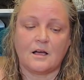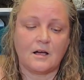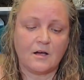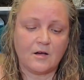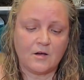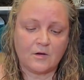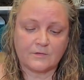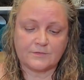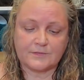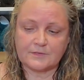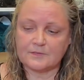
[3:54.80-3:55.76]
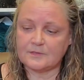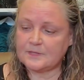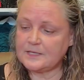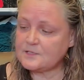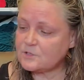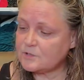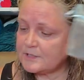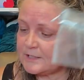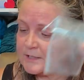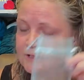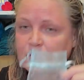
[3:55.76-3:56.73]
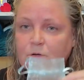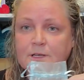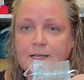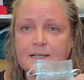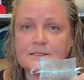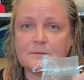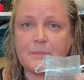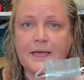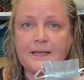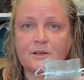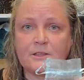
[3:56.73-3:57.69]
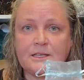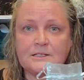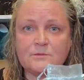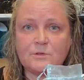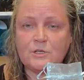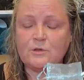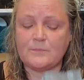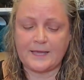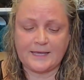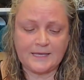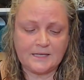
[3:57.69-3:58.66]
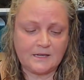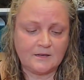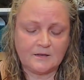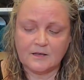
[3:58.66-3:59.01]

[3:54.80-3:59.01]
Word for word: Oh, these are in a little organza bag. Are these what you made?